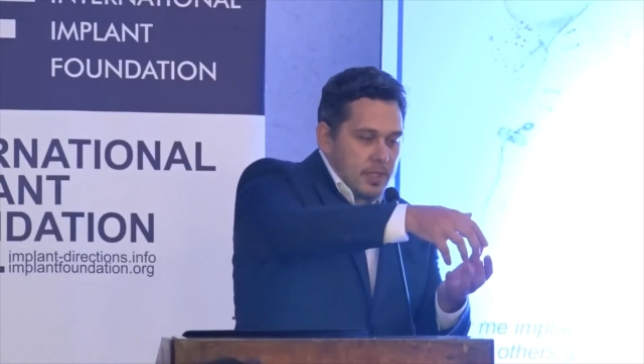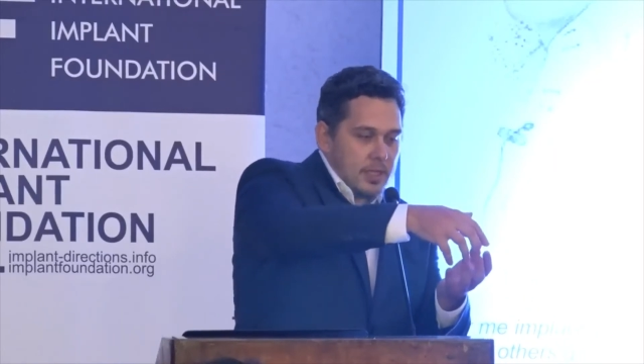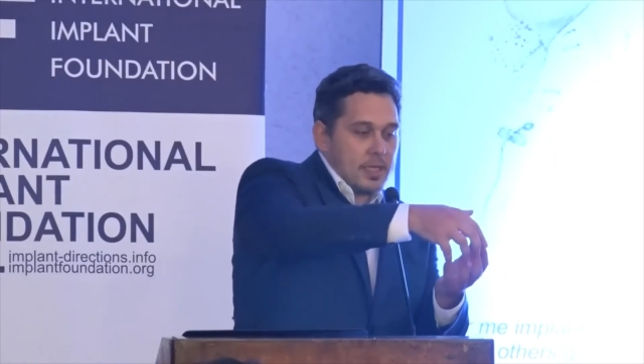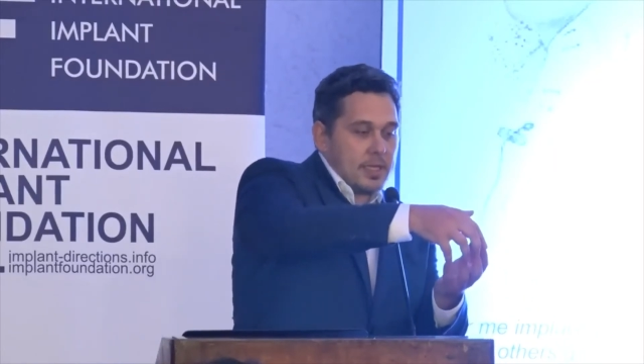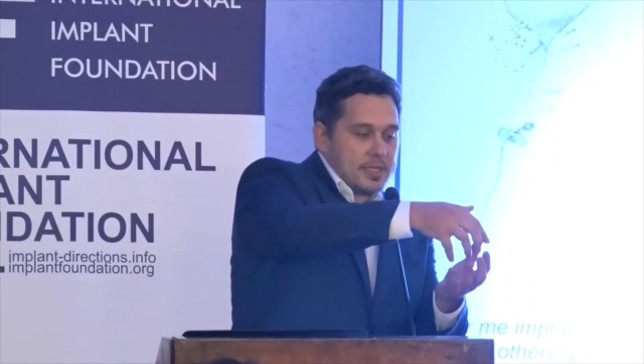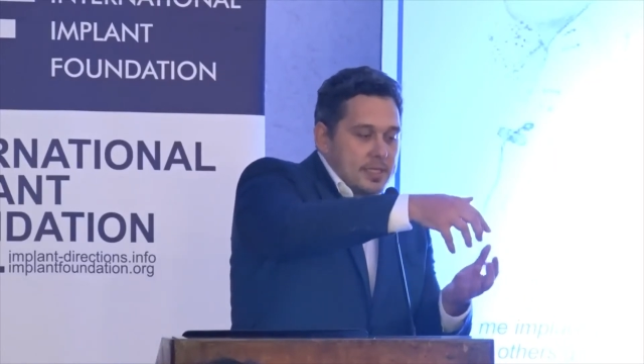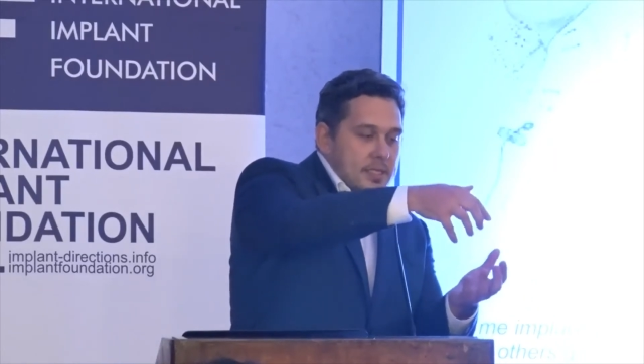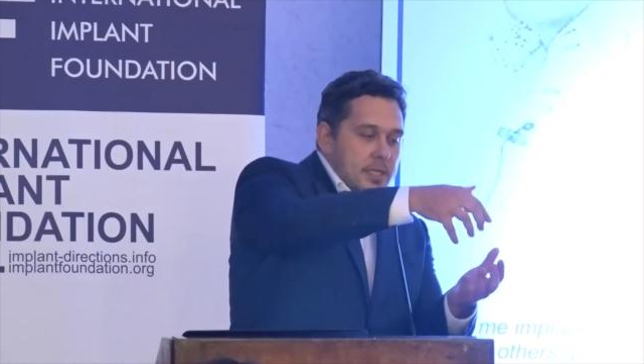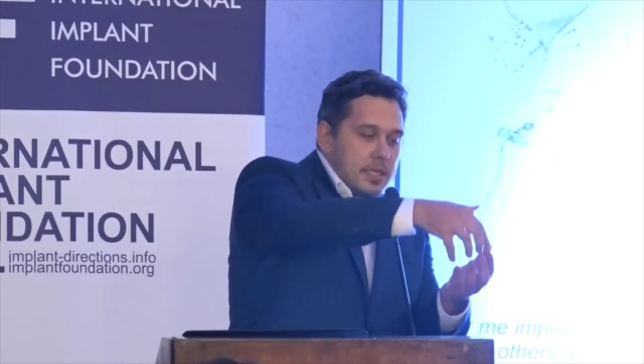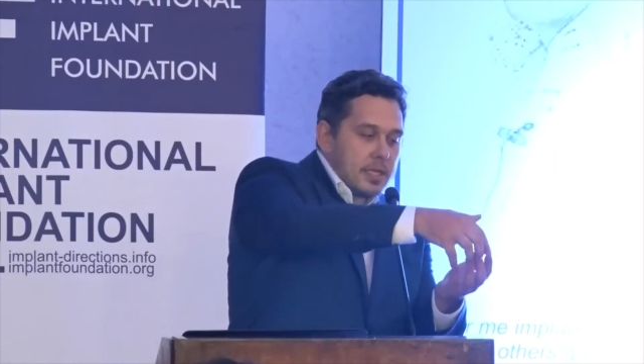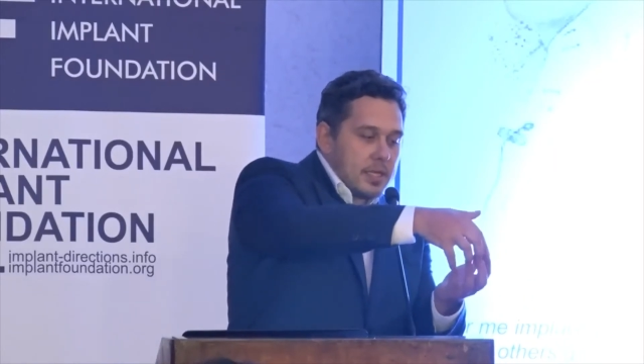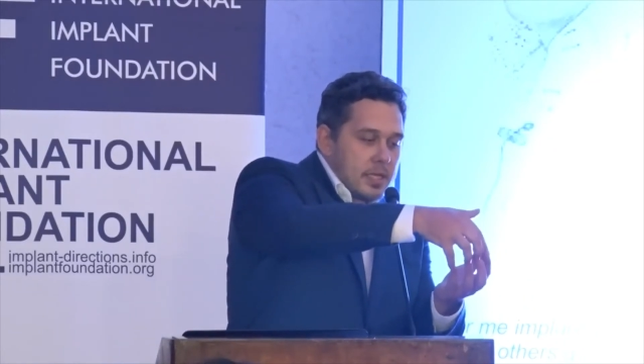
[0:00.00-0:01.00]
is
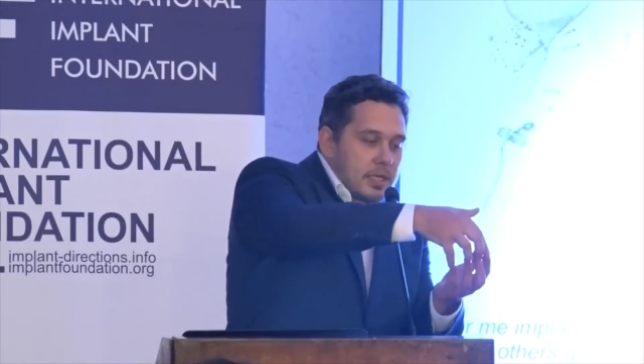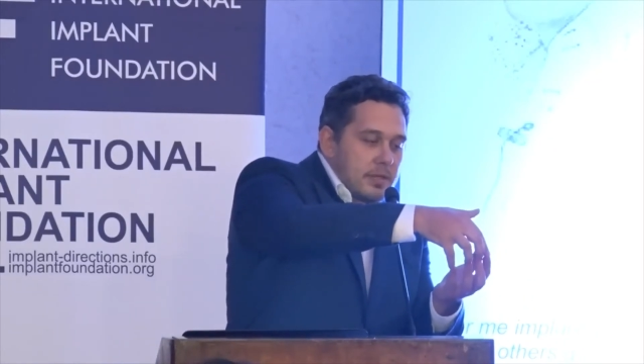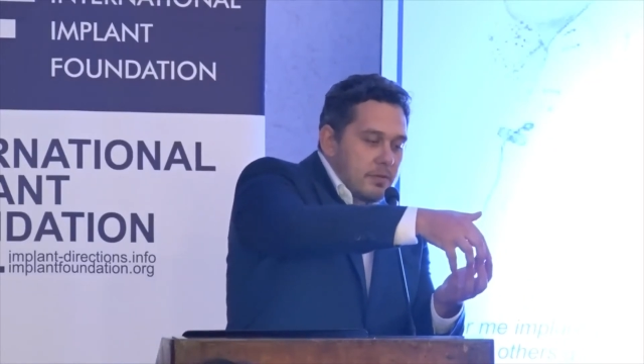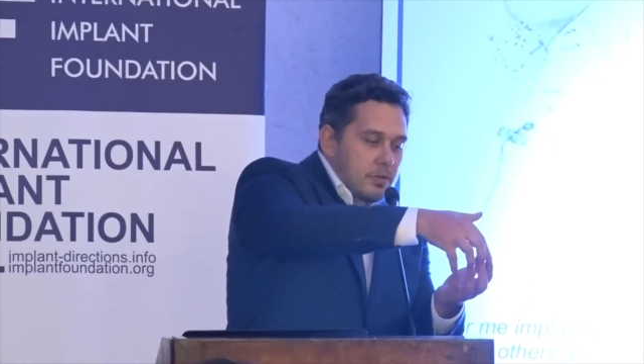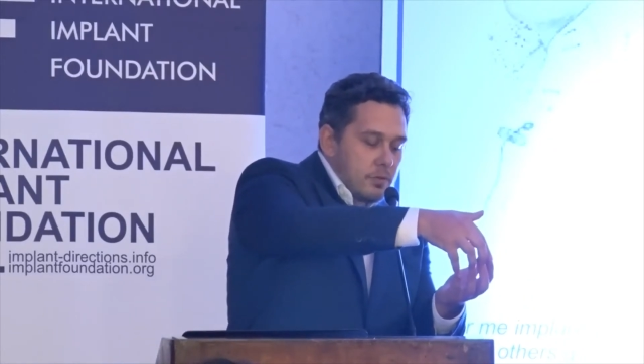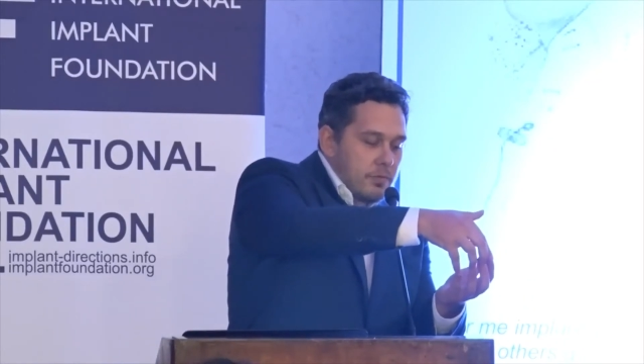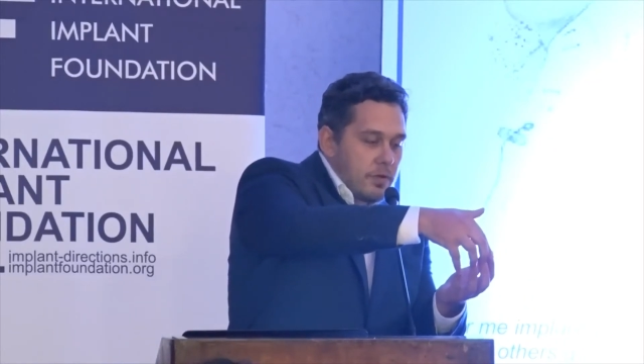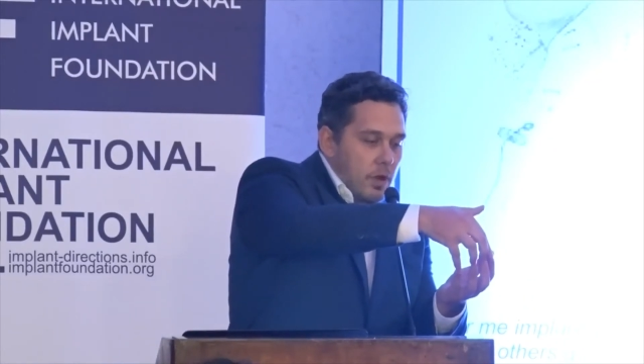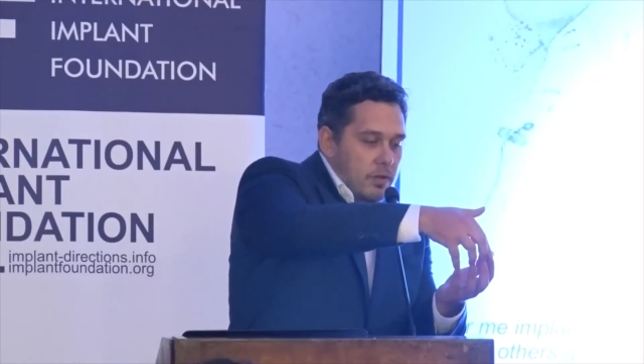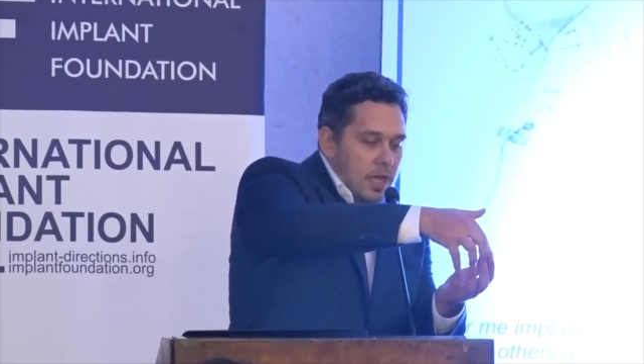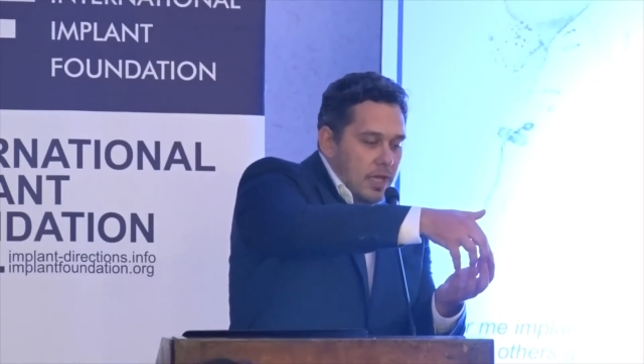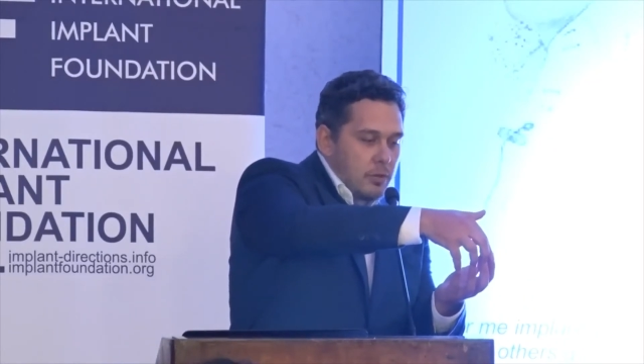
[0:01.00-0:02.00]
in the tooth
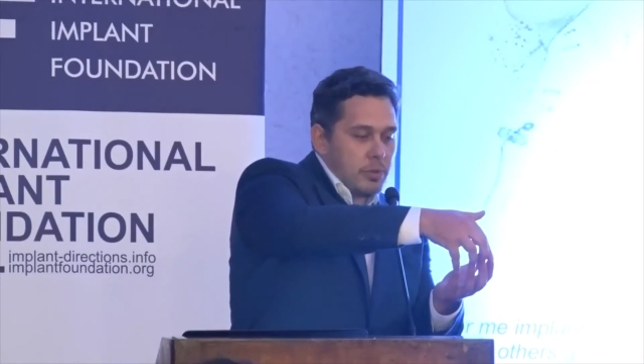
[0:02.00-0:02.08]
contact,